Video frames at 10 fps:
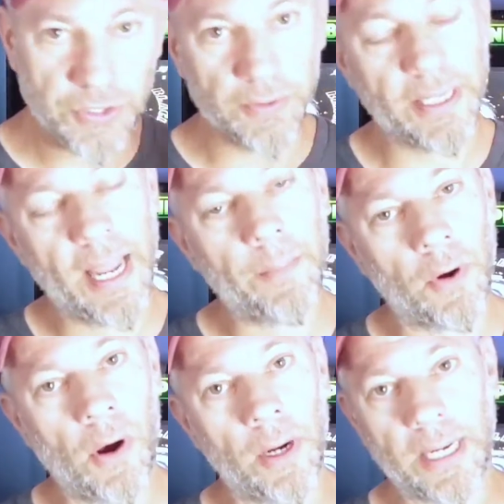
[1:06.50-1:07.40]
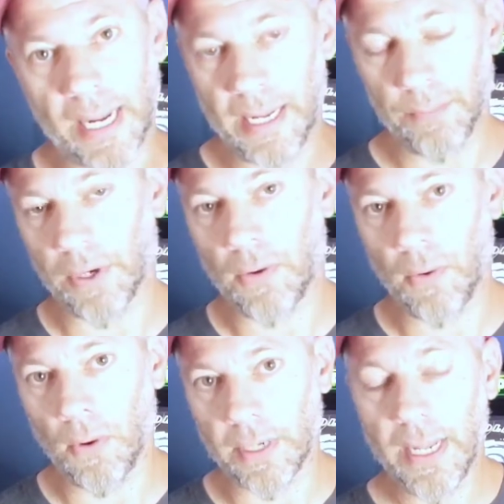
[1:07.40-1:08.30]
turned the camera on and I hit
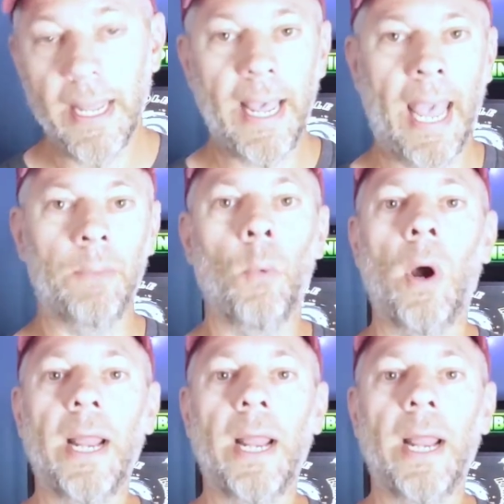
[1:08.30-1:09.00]
record, and what